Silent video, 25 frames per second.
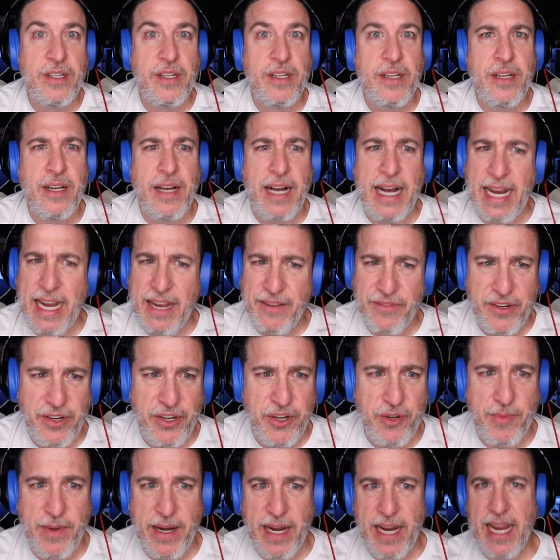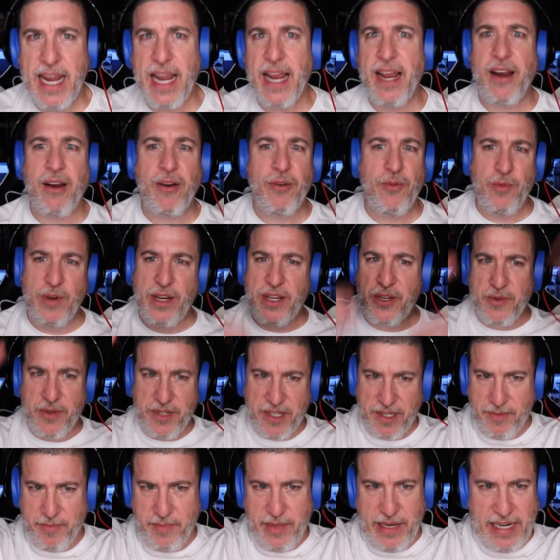I have to do my hair, which was
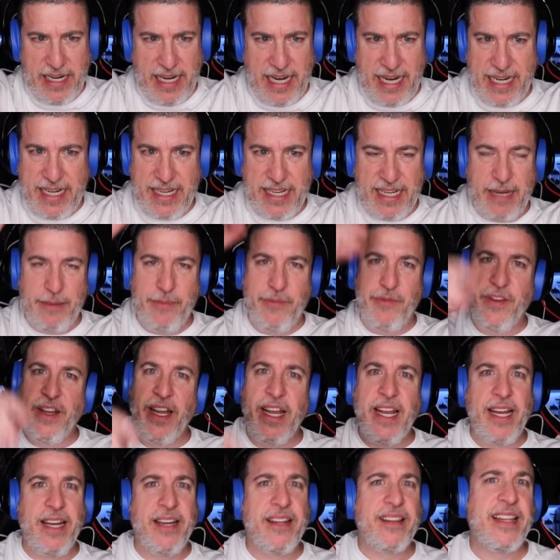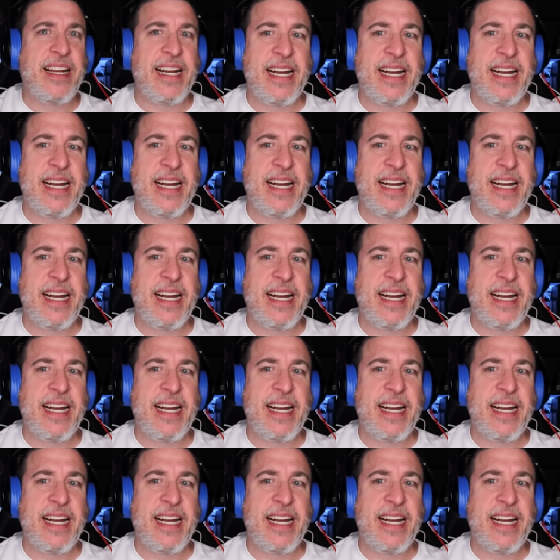a big high top fade